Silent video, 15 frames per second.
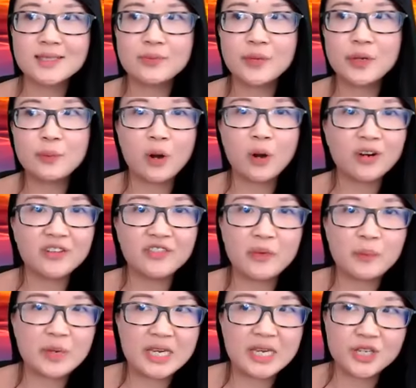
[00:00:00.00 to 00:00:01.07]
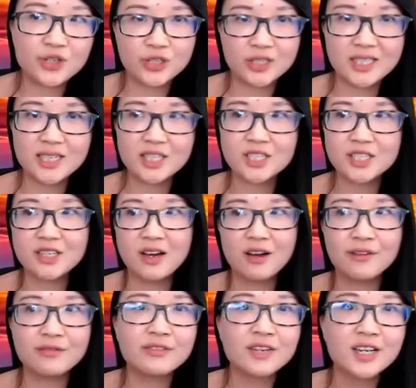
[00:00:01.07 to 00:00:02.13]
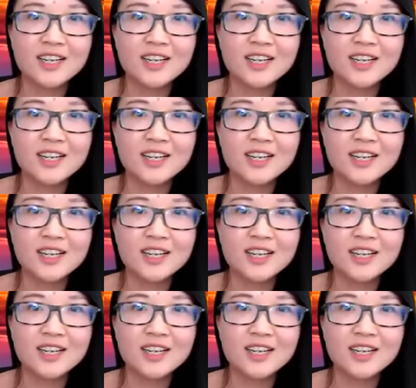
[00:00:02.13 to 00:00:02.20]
to be part of a petri dish of,